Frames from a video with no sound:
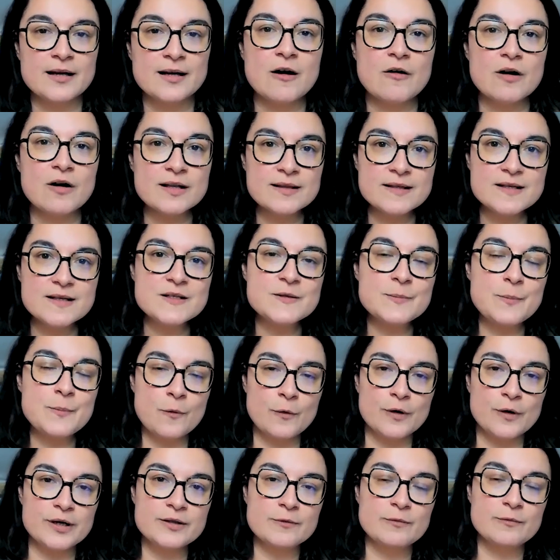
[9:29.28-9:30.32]
Now, at this
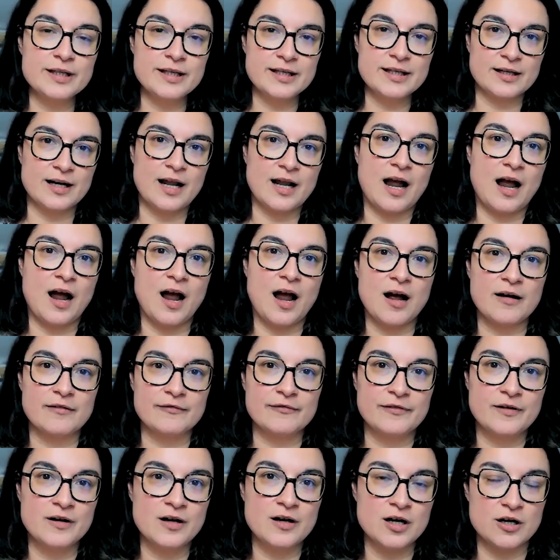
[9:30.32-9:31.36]
point, we can
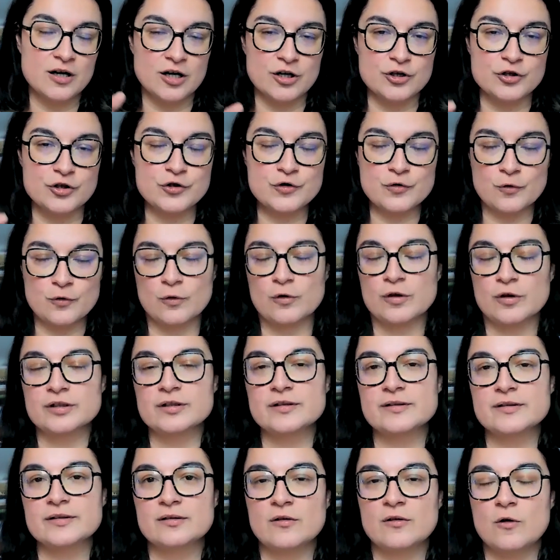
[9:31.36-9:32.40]
have a
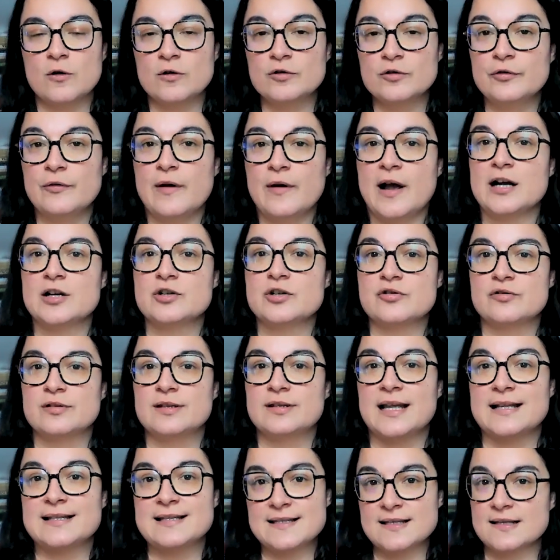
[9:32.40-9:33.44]
short call to action
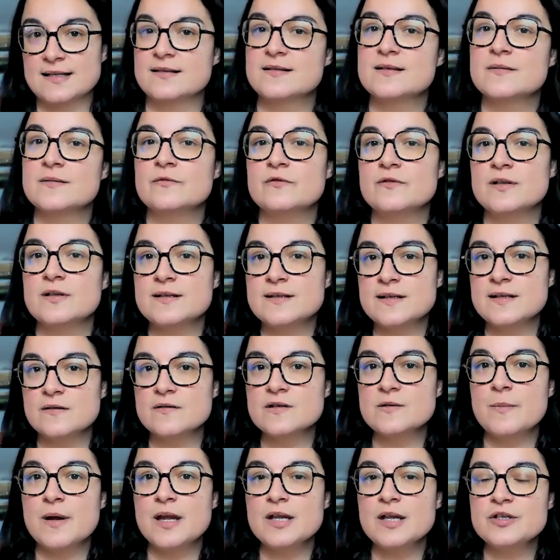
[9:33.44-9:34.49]
that sends them to the
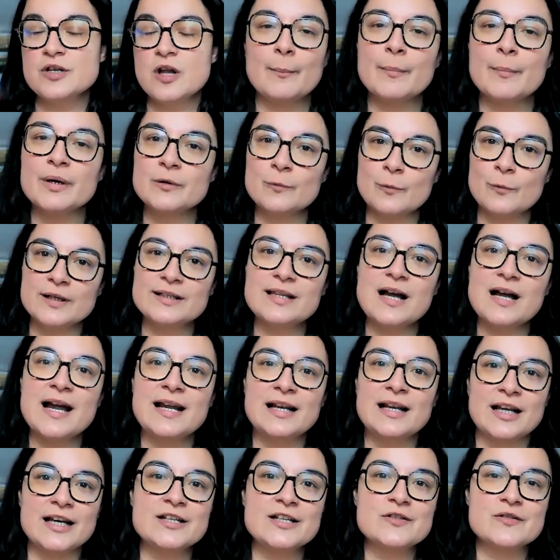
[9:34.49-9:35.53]
sales page. But what I
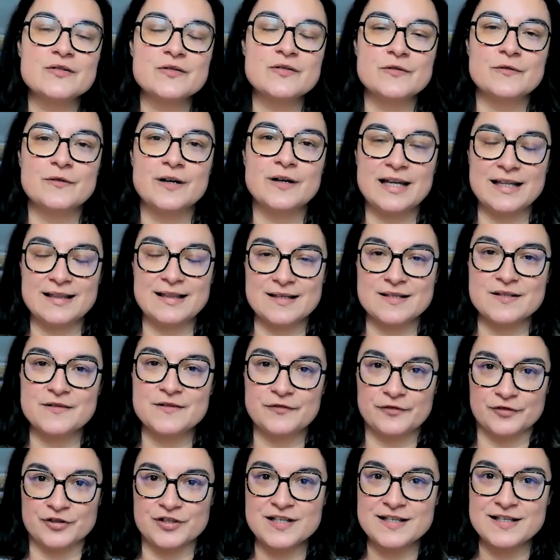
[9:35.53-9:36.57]
like to do in this
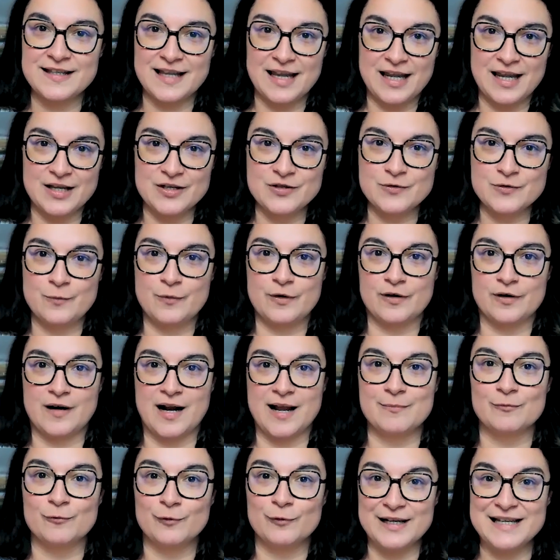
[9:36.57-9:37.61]
first stage, where
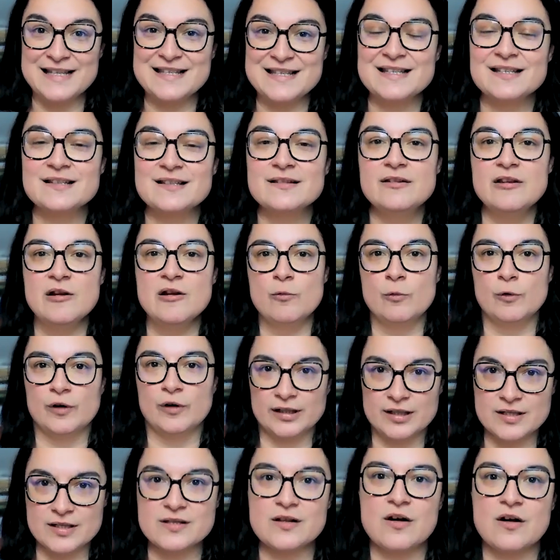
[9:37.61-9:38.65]
I'm raising the
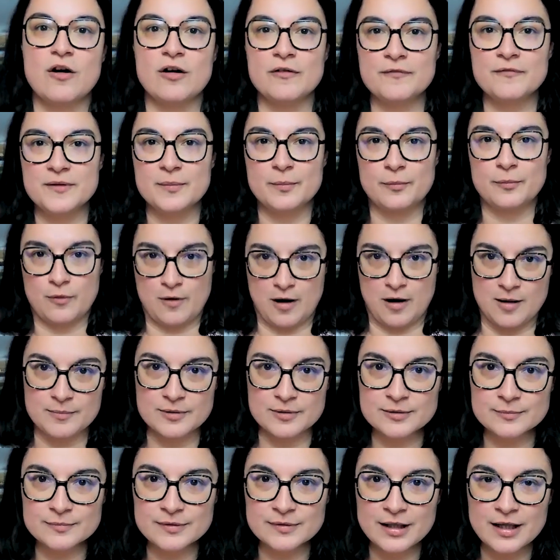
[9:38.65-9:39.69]
awareness of the
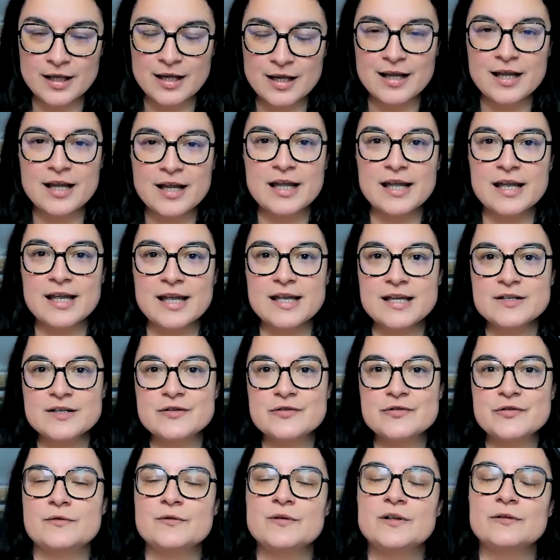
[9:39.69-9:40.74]
problem,
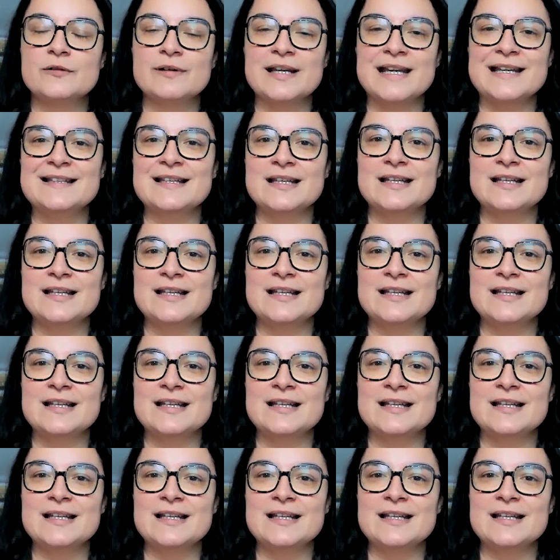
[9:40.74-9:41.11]
is to create